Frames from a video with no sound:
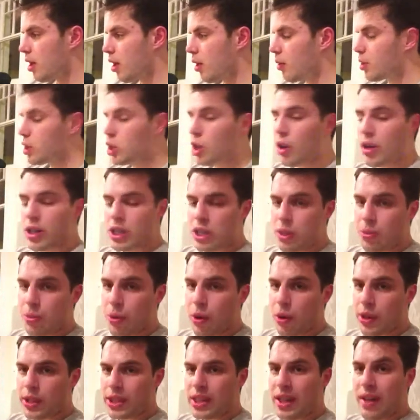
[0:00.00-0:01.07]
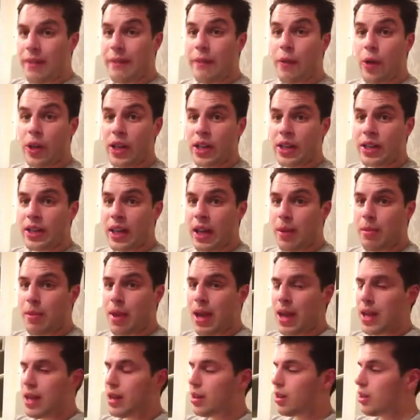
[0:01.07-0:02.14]
I was slightly surprised that fight didn't get
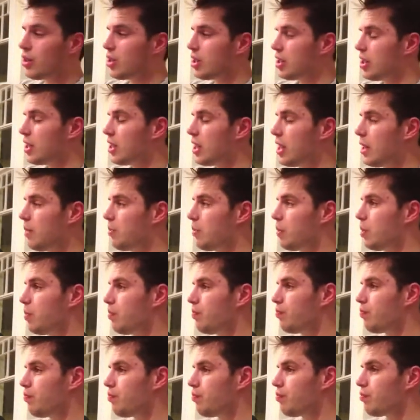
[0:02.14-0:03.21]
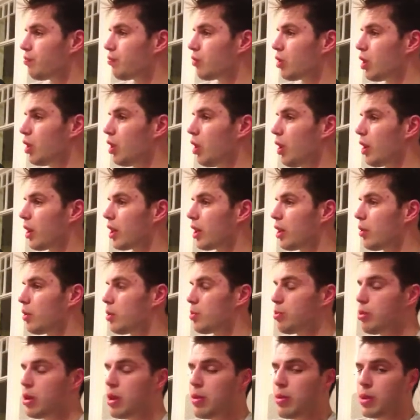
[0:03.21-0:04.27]
made, because it seemed like it was
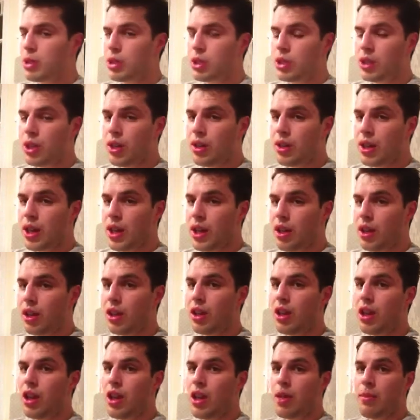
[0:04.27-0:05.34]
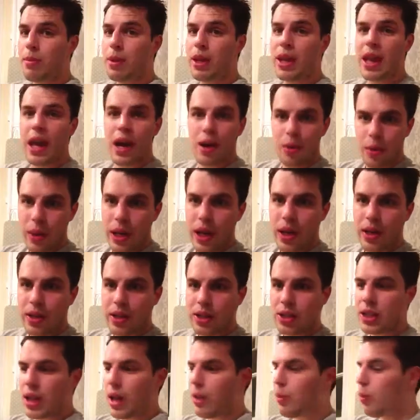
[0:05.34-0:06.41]
pretty much a done deal. But now we
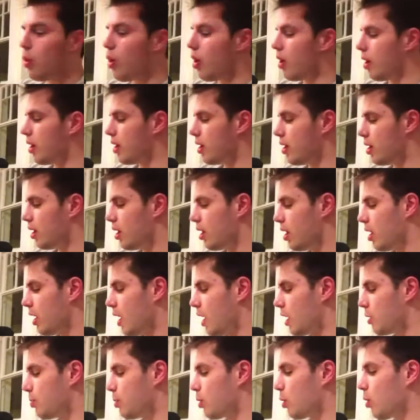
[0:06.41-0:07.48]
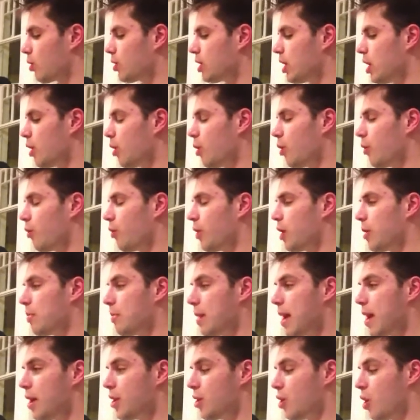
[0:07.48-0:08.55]
understand why. It's because he got offered a
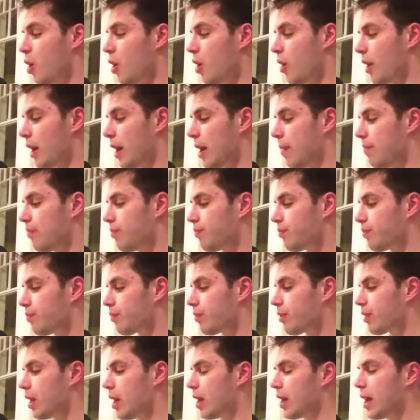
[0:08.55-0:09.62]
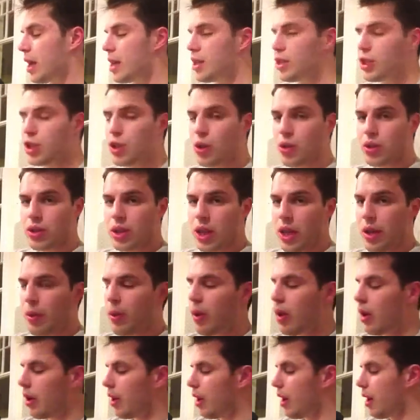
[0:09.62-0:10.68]
better target against Deontay
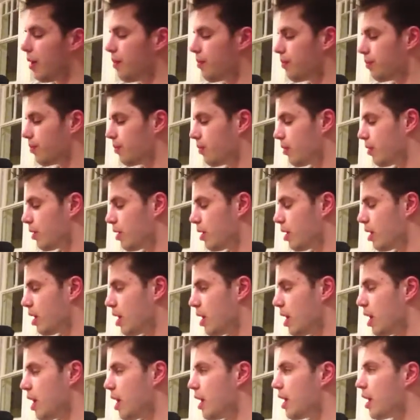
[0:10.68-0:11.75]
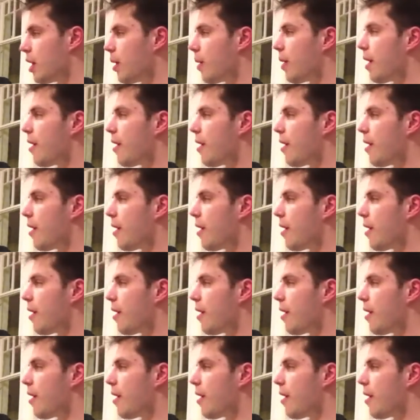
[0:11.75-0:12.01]
Wilder. Now,